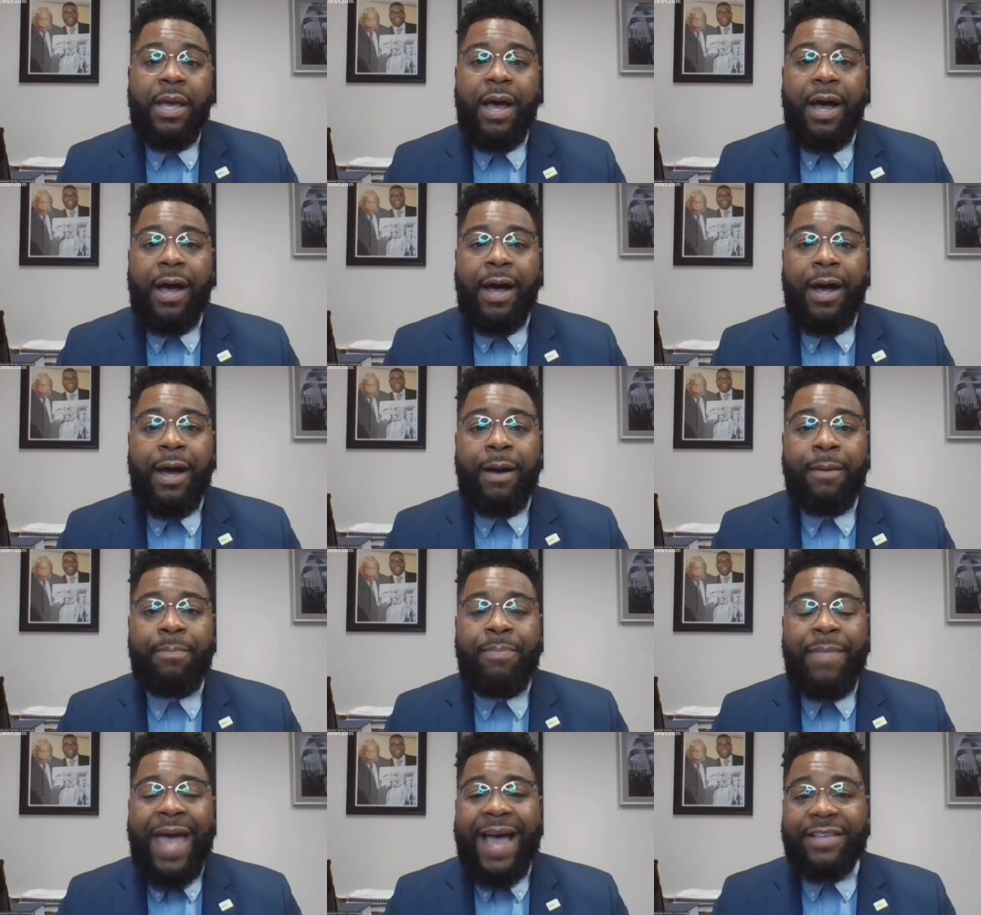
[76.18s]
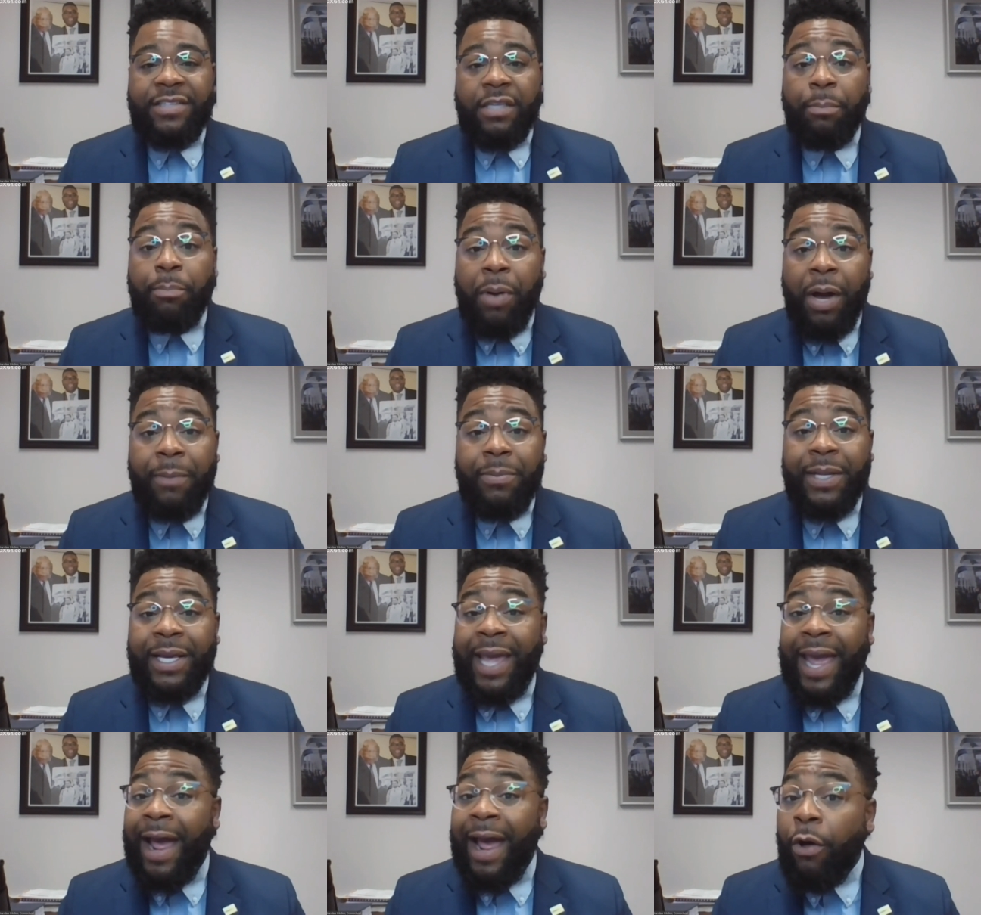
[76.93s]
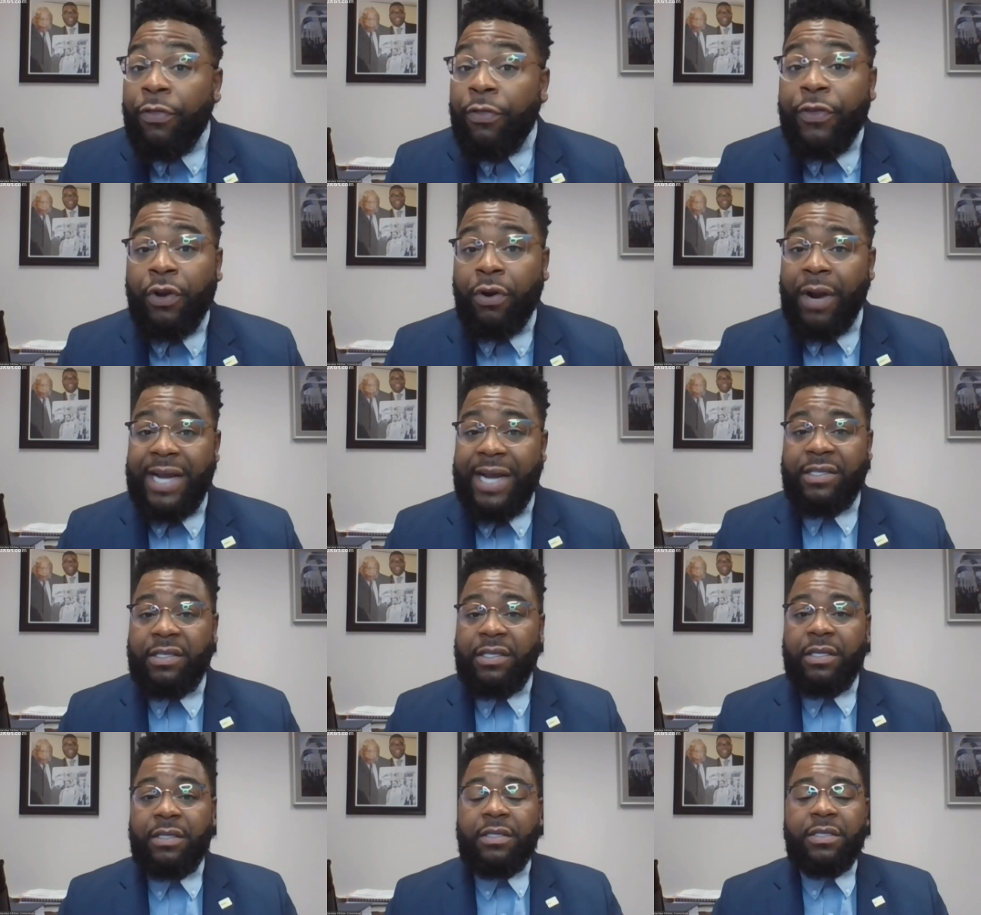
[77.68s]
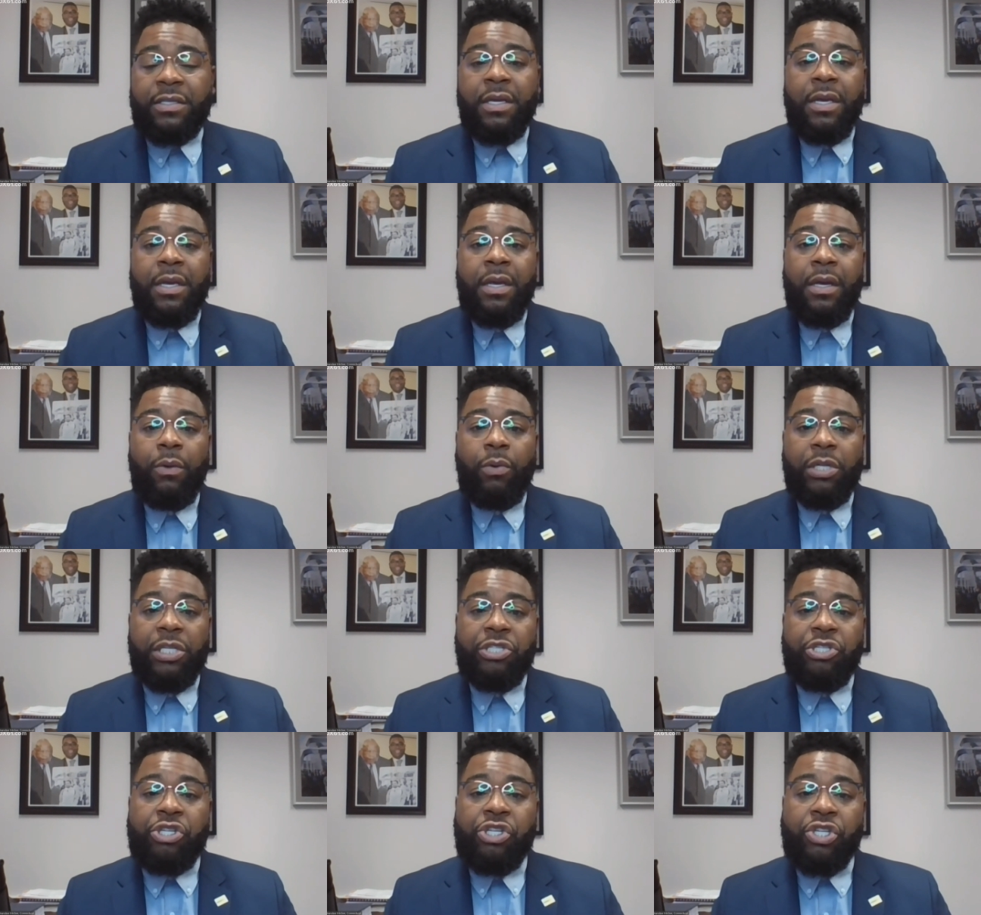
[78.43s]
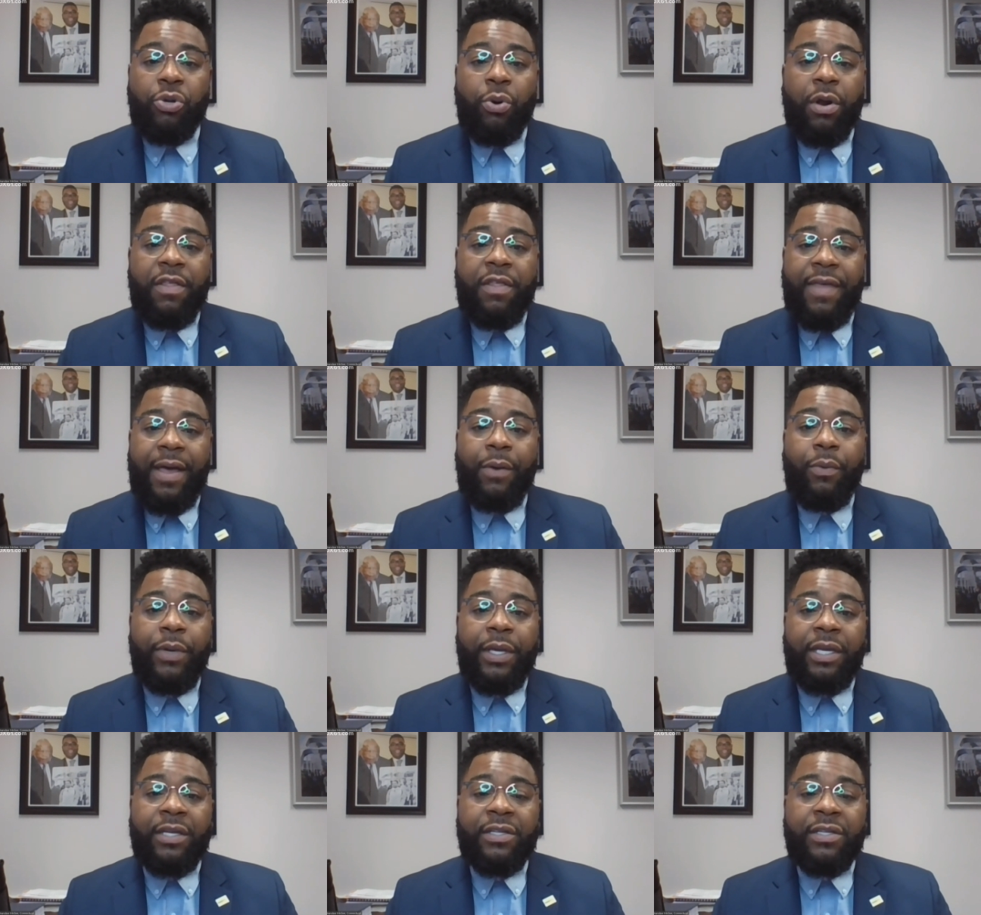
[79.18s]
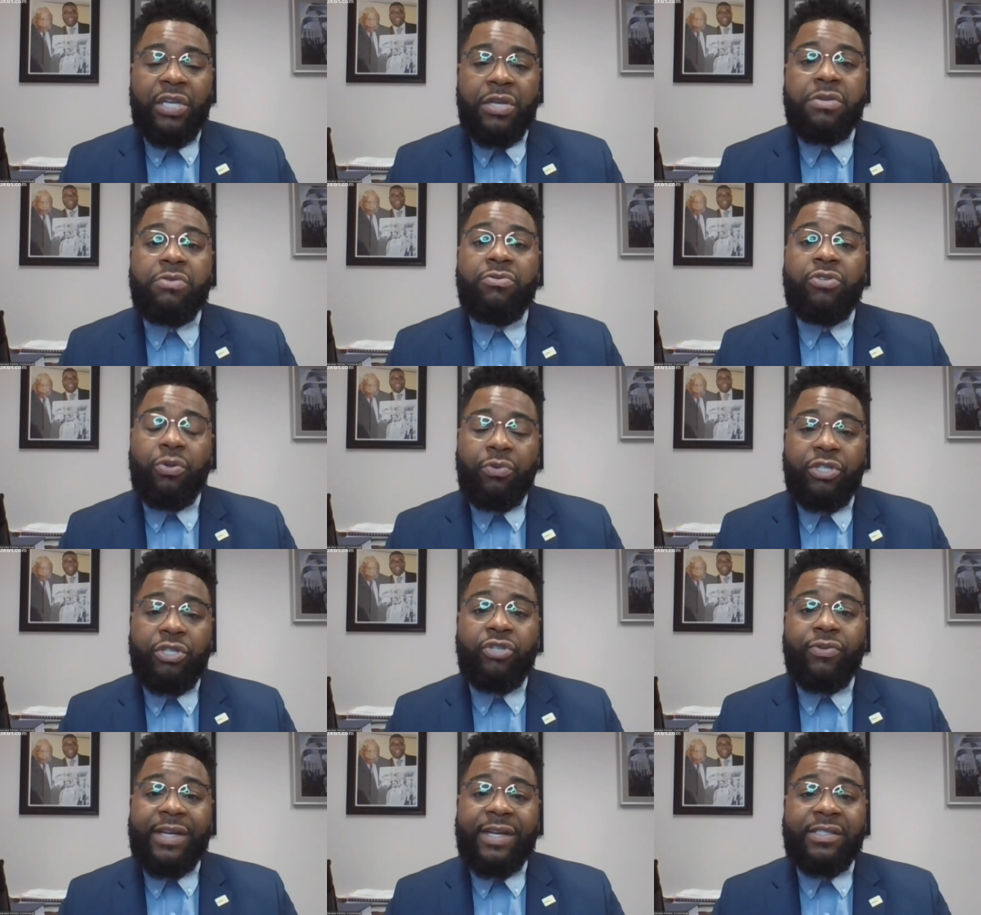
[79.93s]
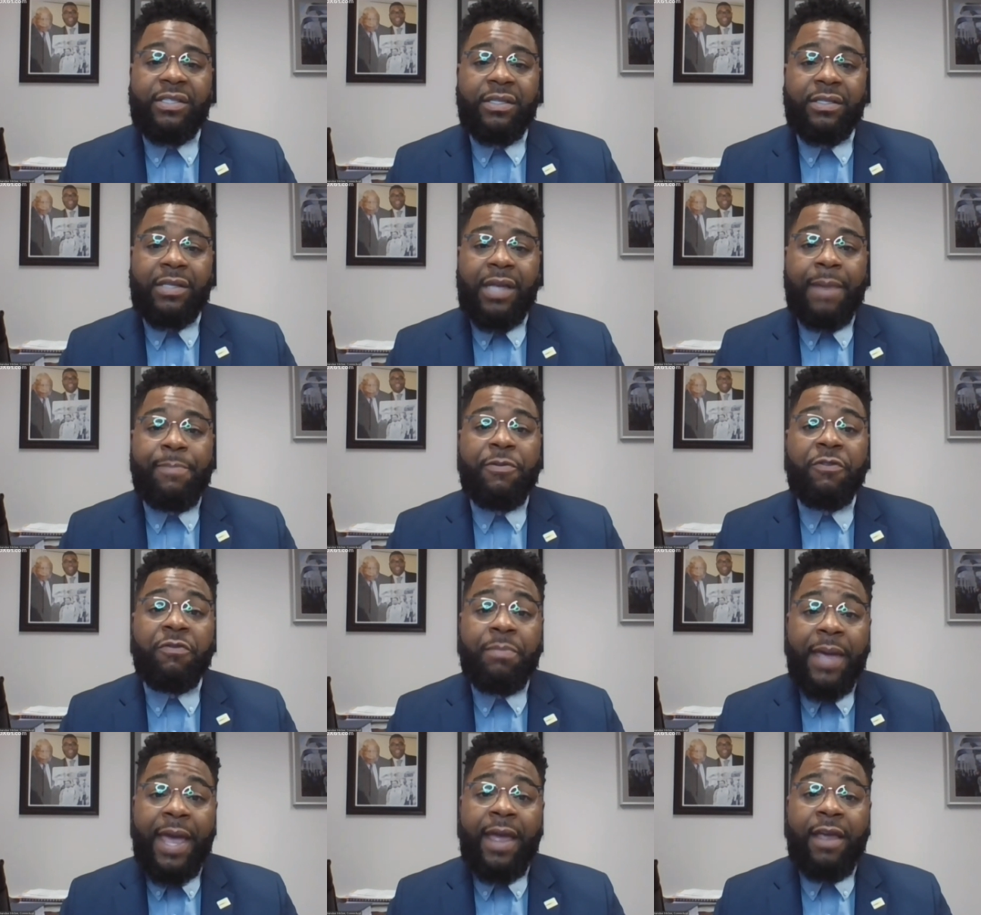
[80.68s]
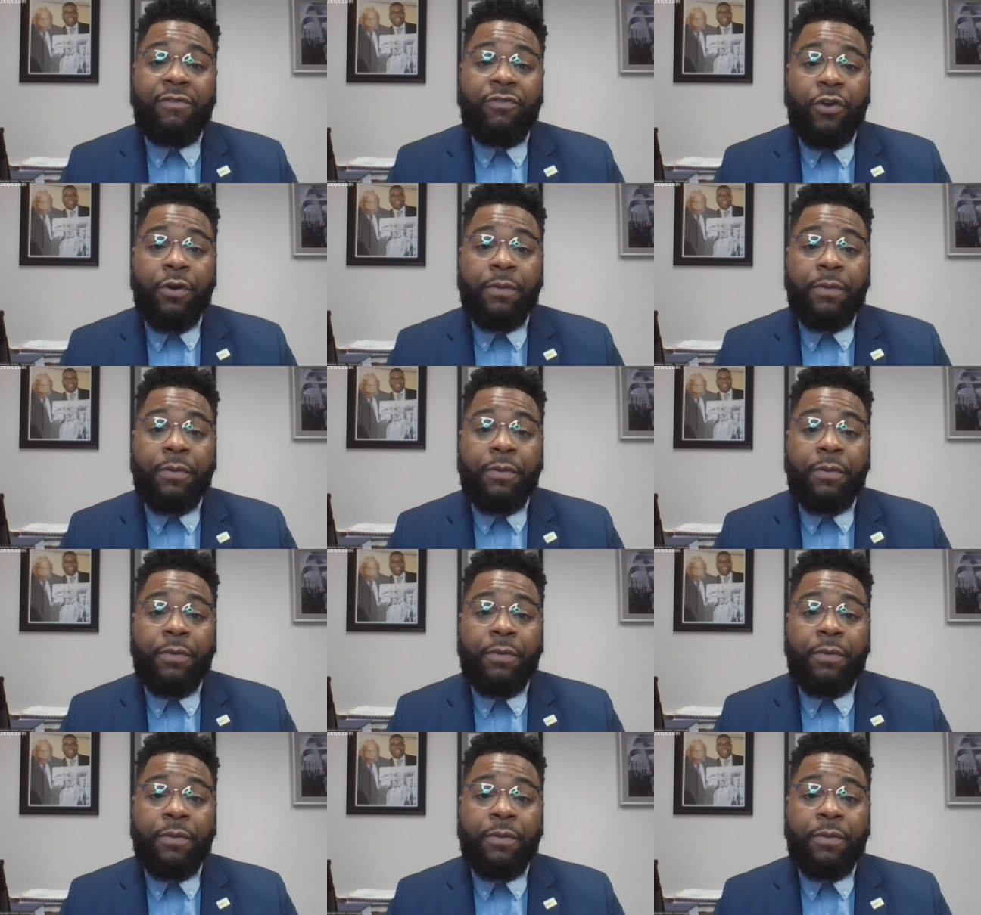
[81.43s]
um, as a public health health crisis will ensure that we continue to address this type of behavior.